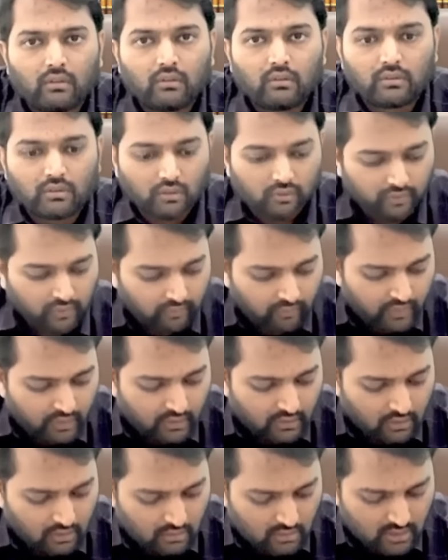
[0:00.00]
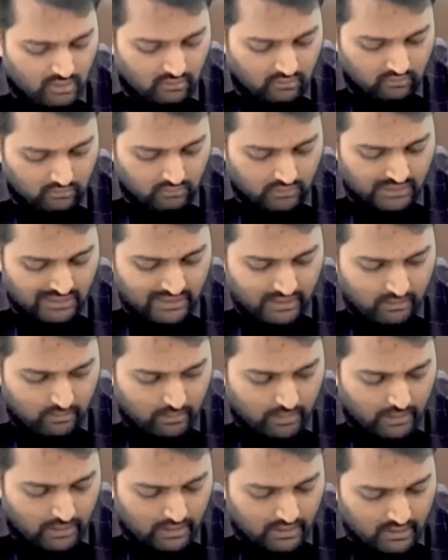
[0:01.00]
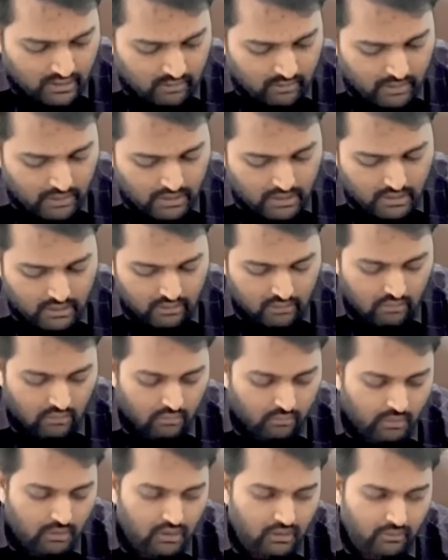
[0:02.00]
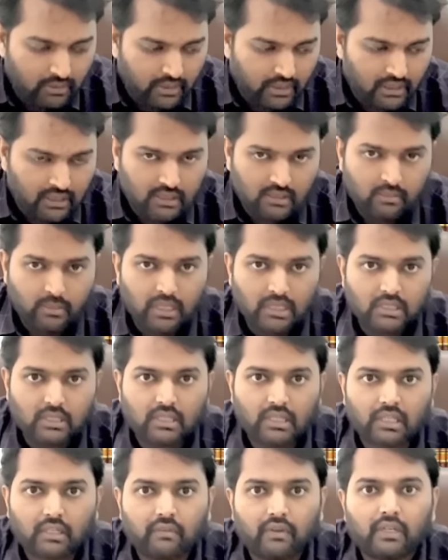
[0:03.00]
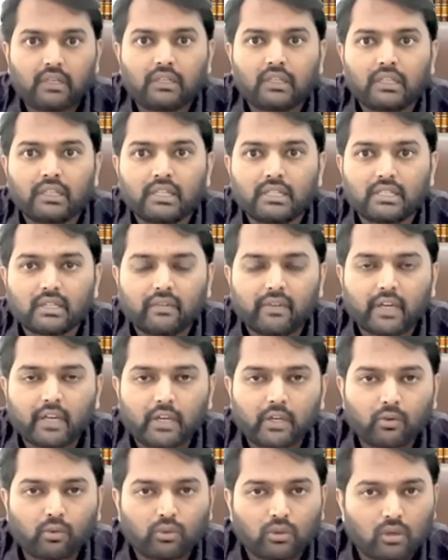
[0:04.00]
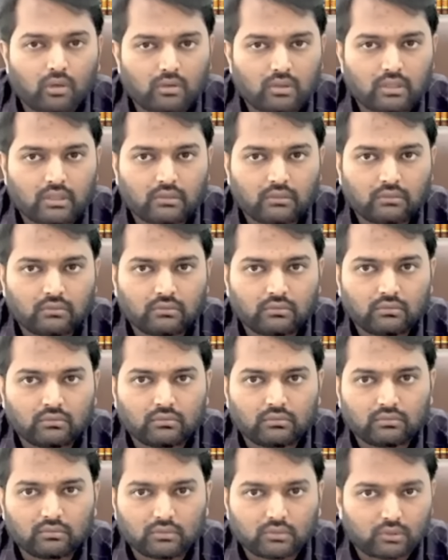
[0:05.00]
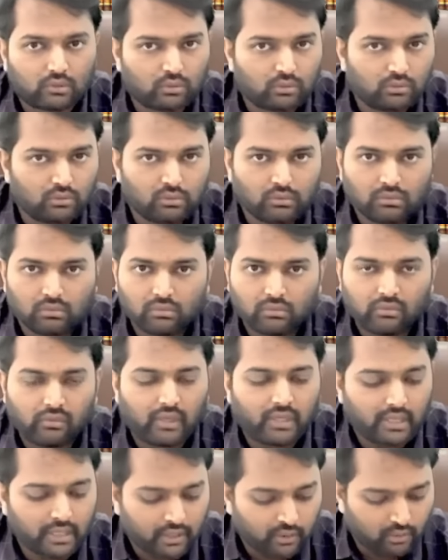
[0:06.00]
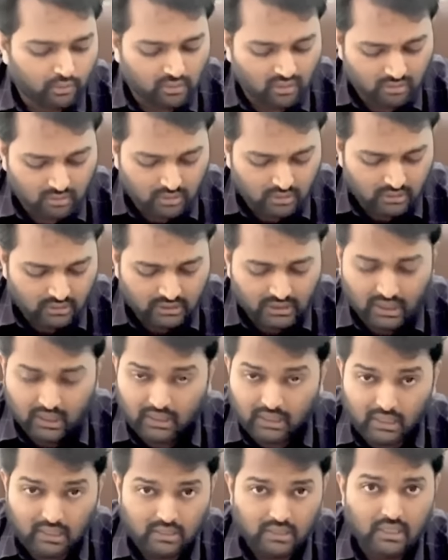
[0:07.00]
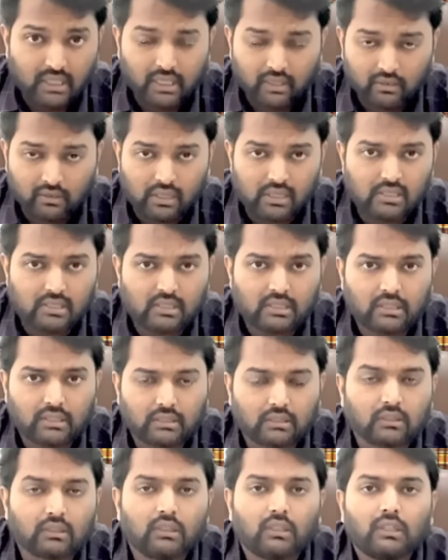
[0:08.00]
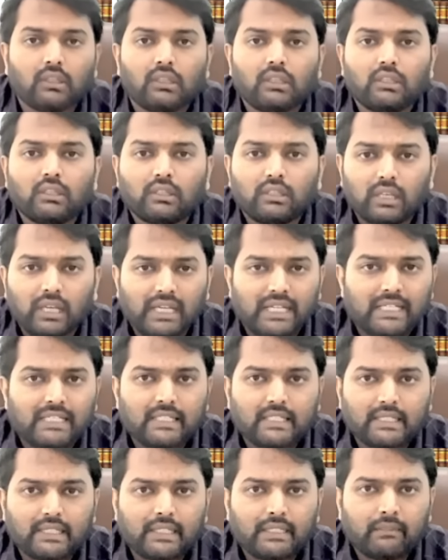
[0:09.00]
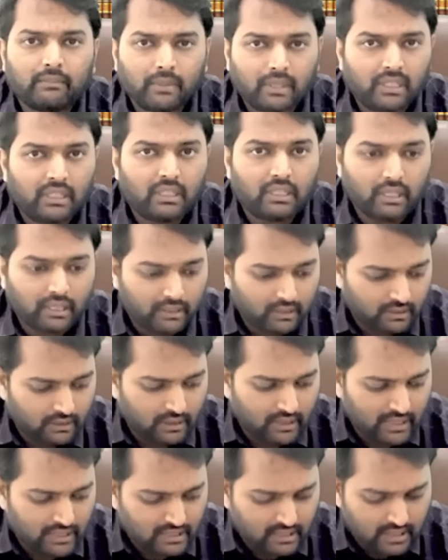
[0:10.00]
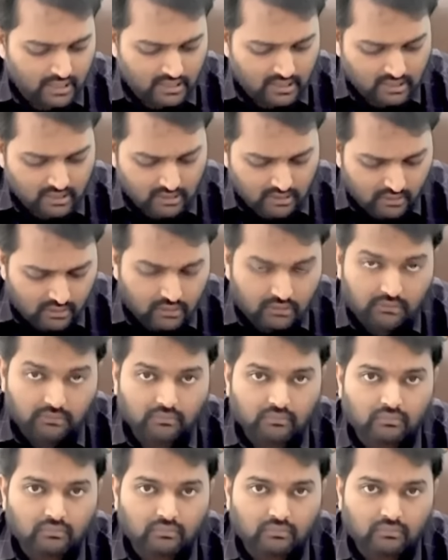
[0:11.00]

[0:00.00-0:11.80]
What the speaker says: So 50,000 is the balance in margin account, but the maintenance margin required is 72,000. So 22,000. They have considered, ICMAI has considered